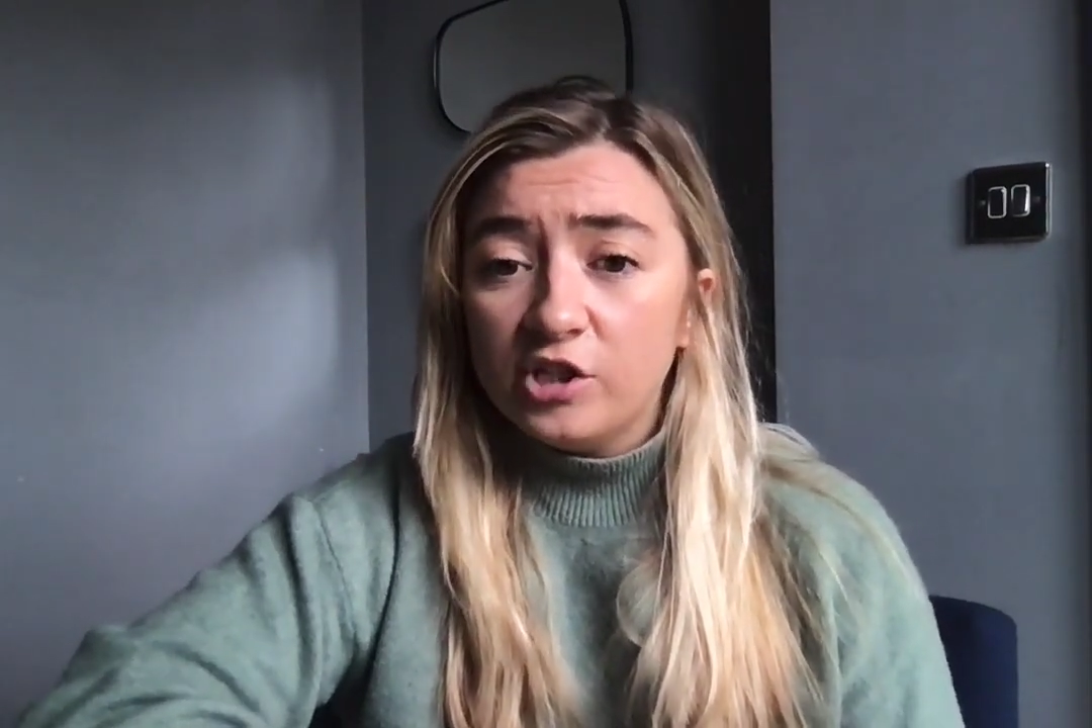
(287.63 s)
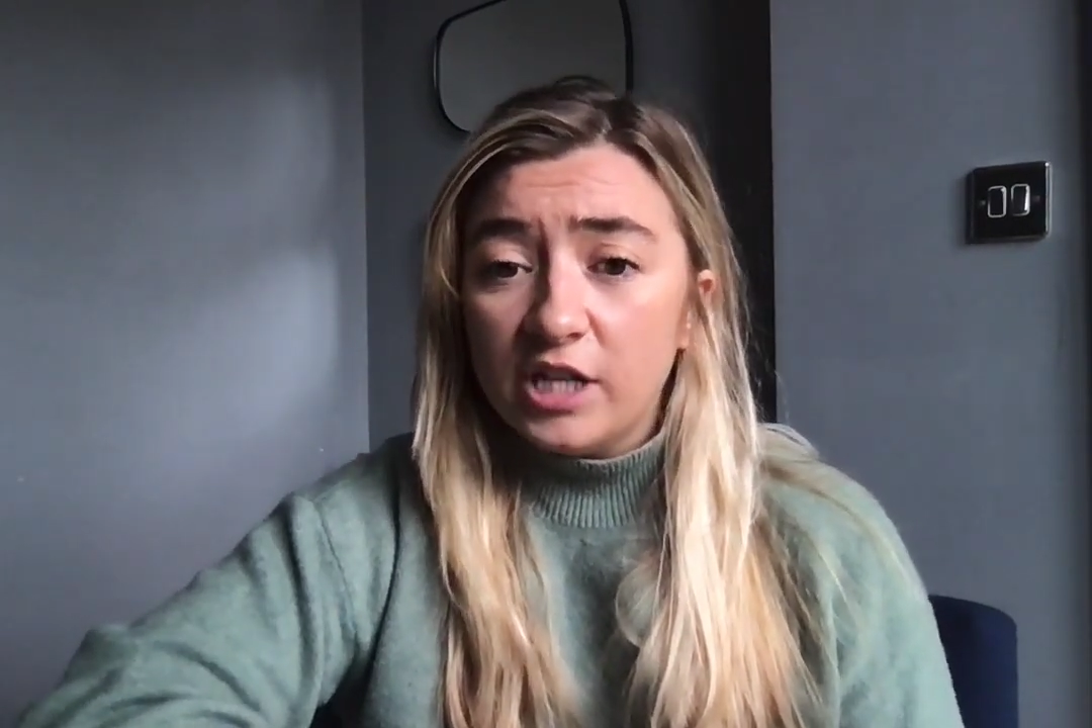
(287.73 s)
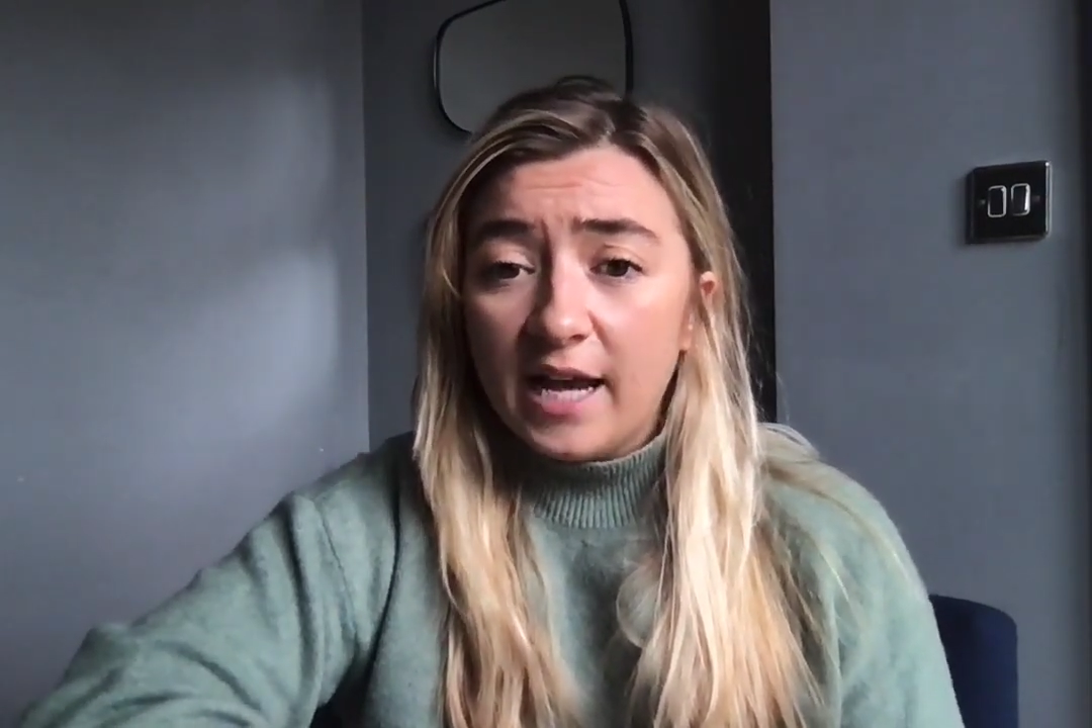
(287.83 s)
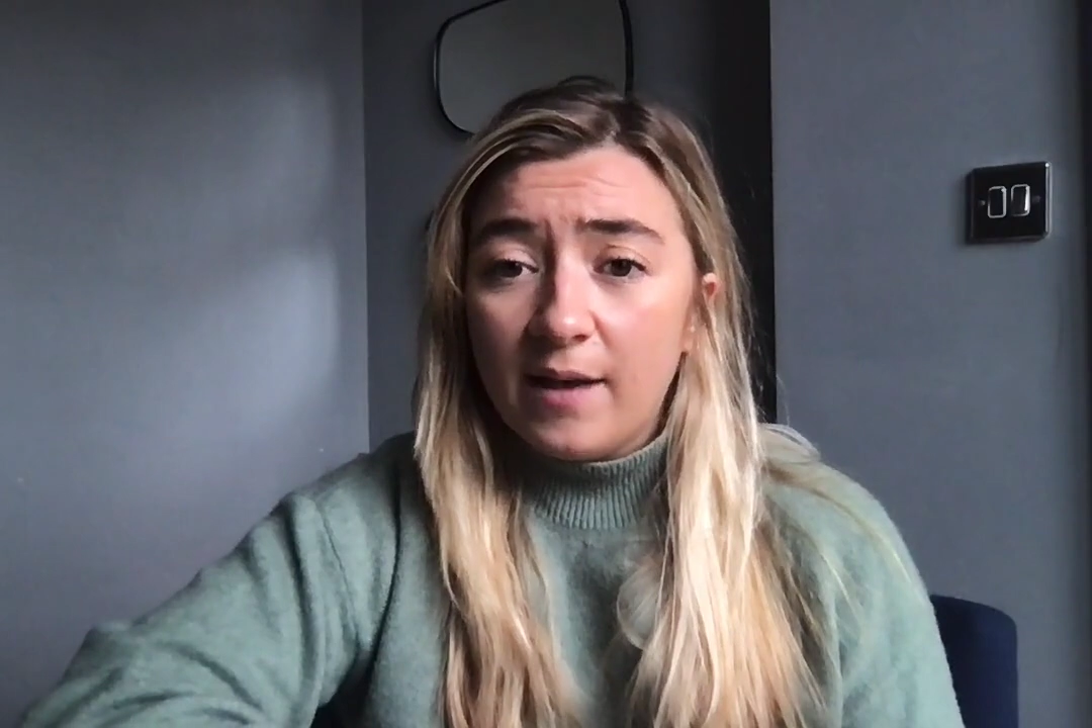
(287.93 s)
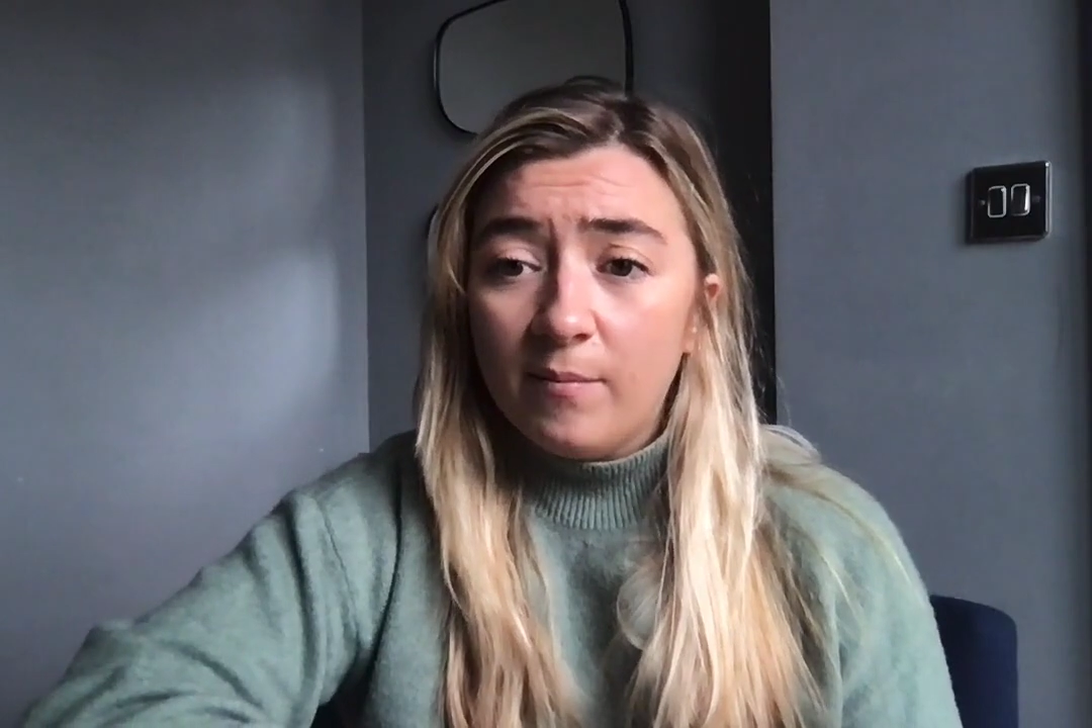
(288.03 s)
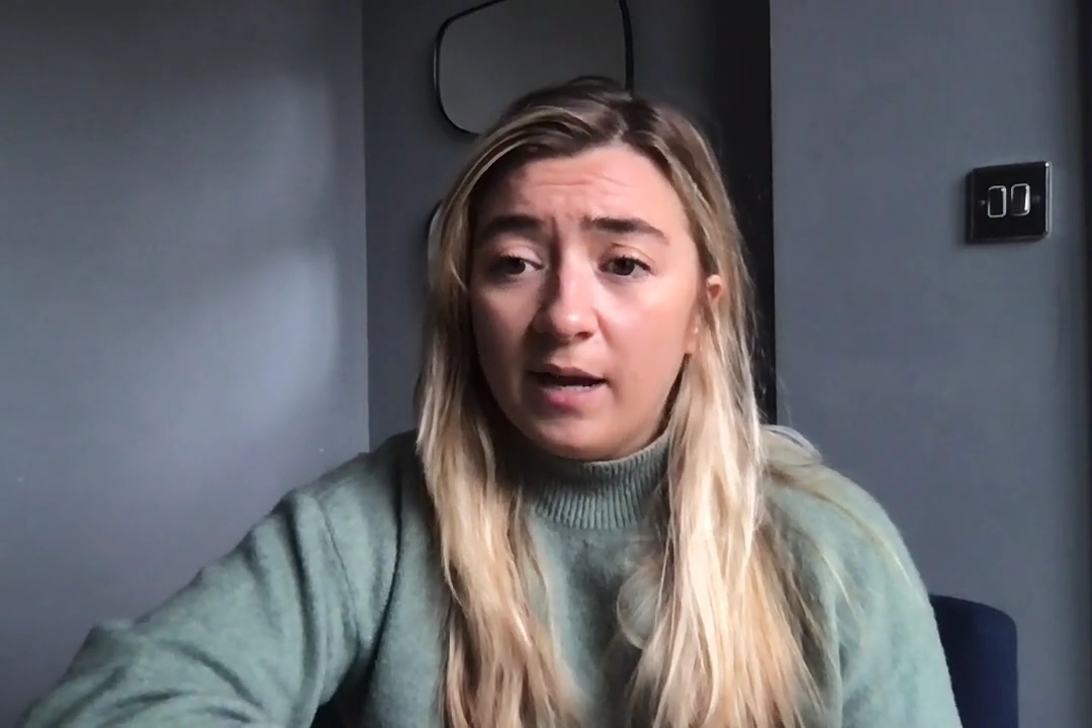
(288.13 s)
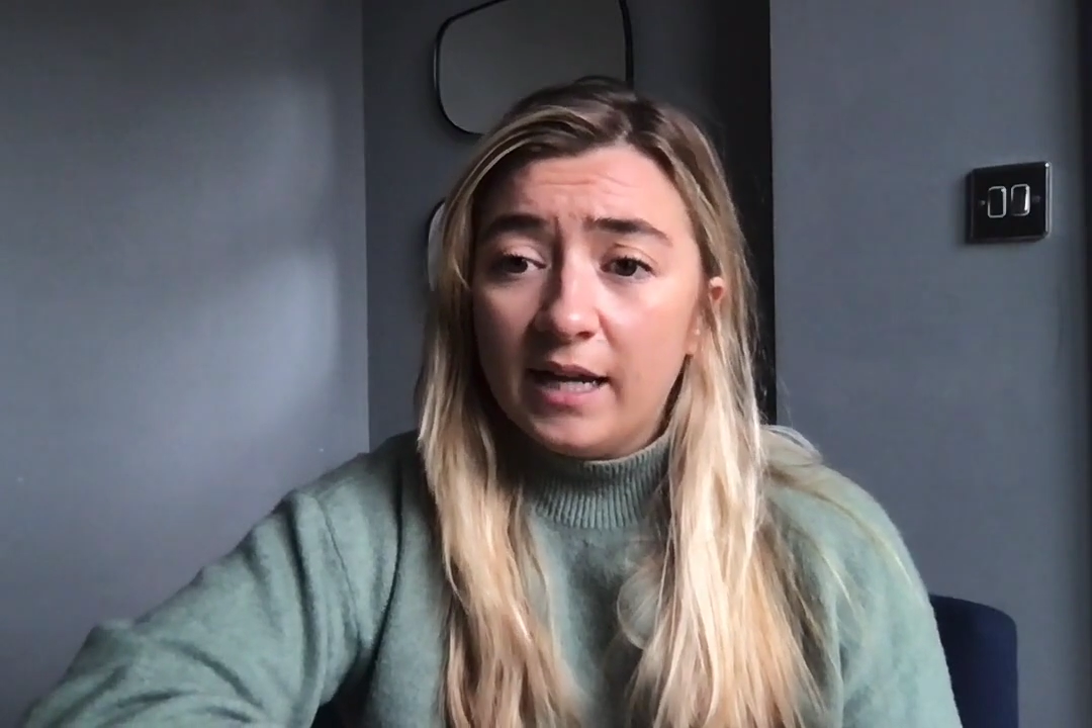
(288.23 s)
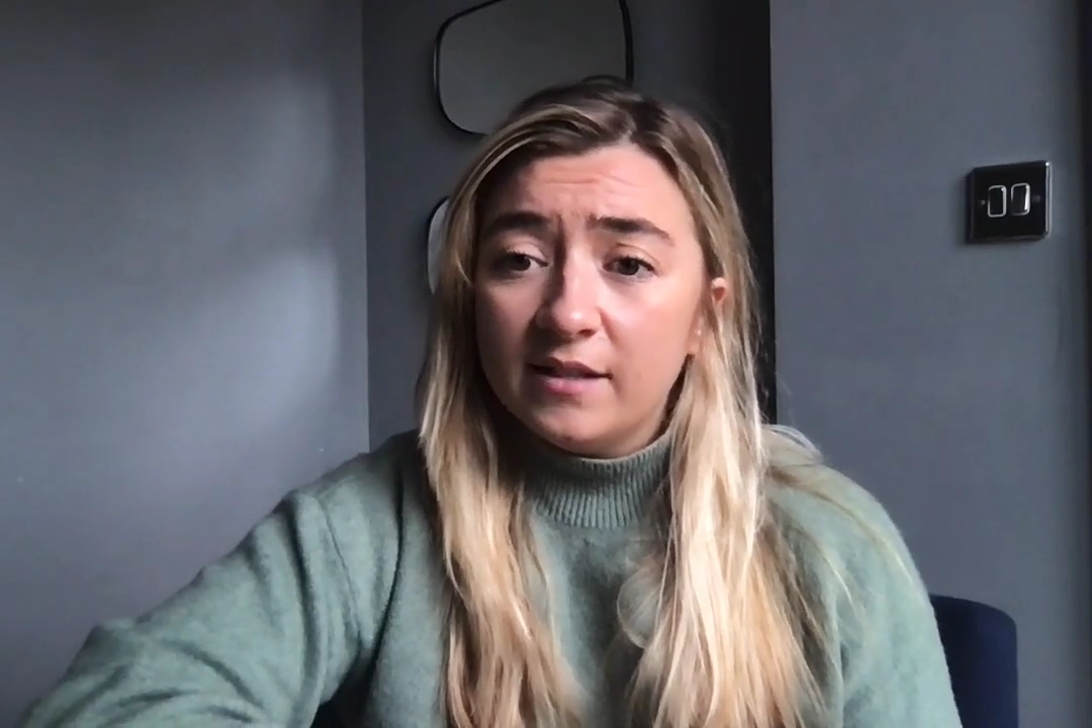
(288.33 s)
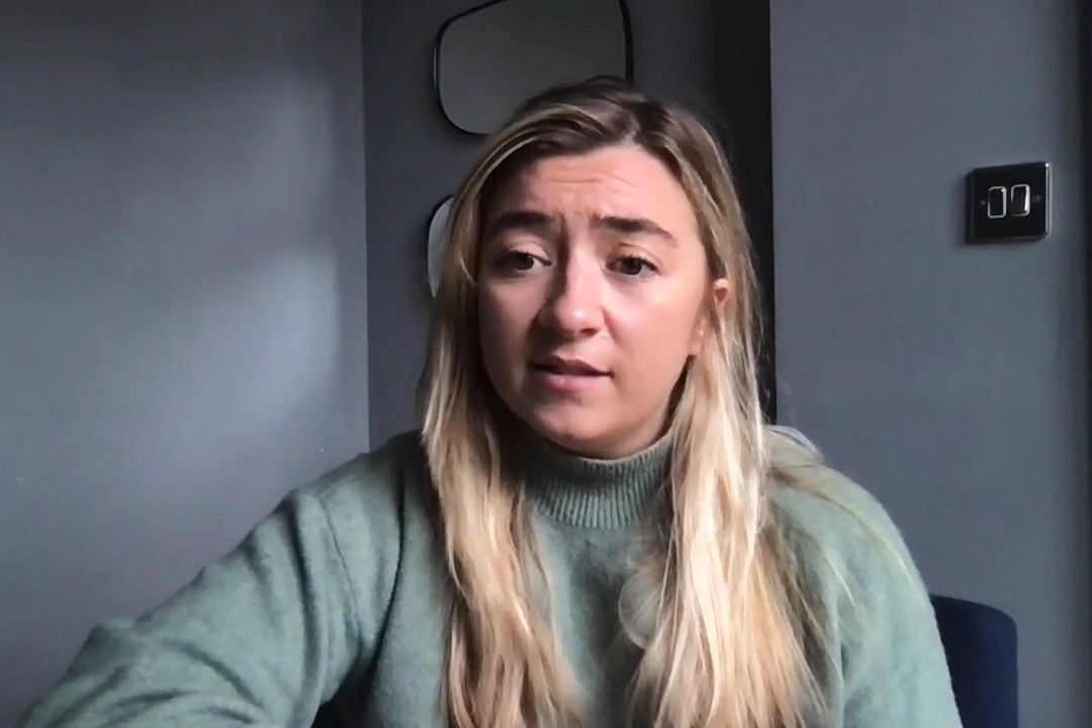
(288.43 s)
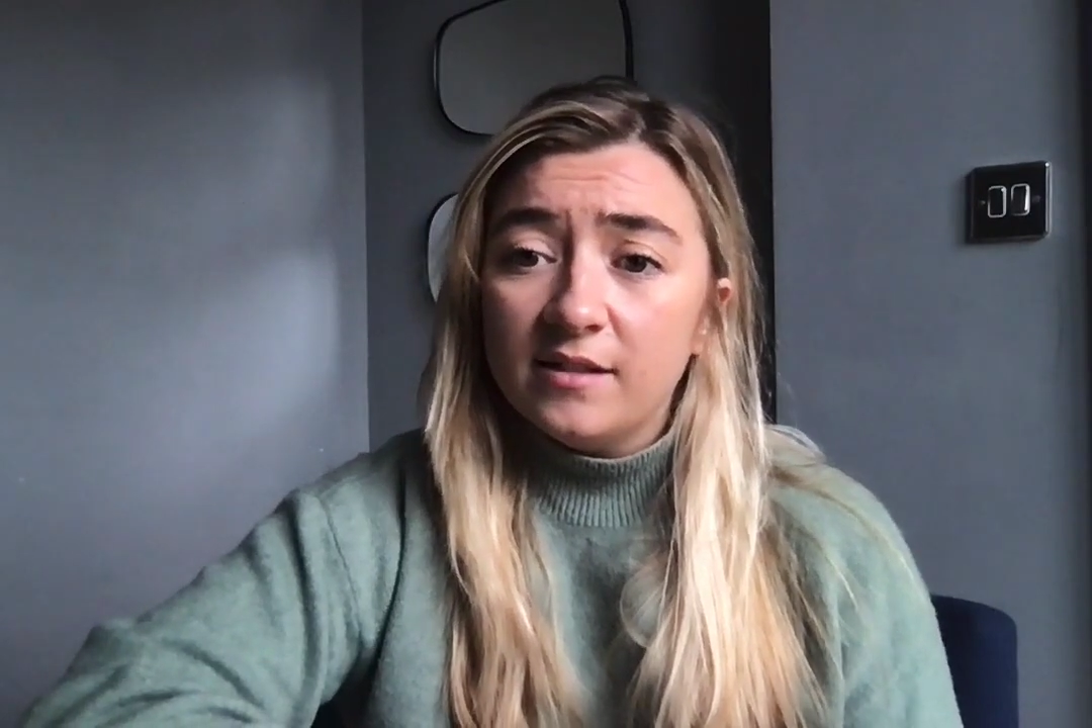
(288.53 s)
GM
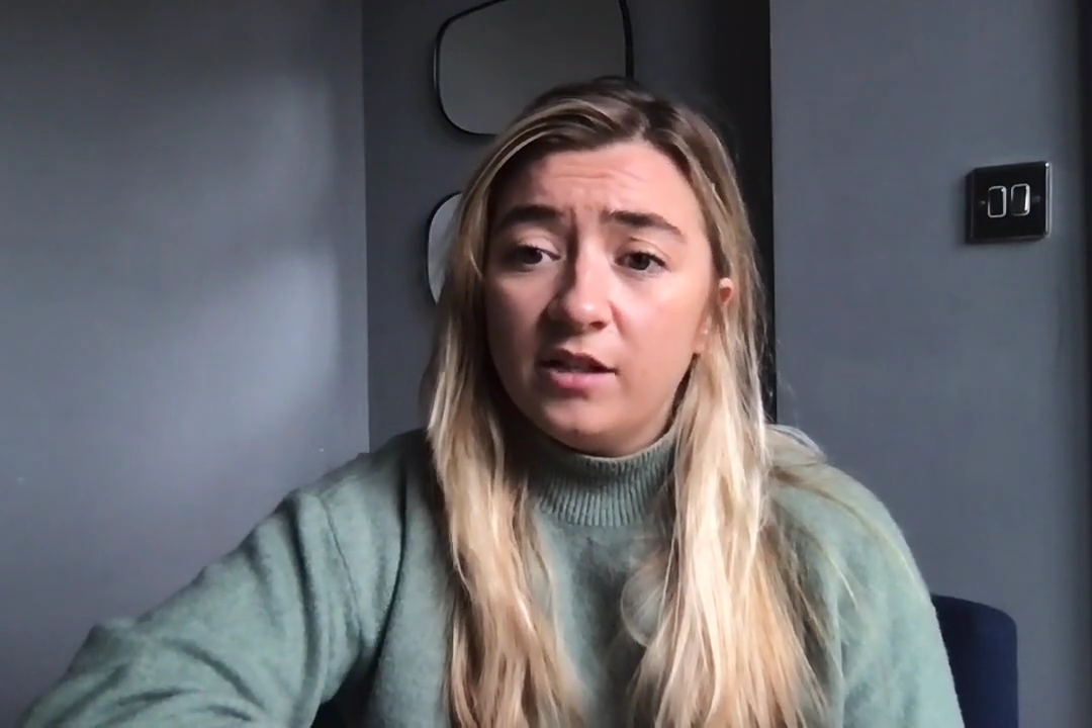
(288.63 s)
and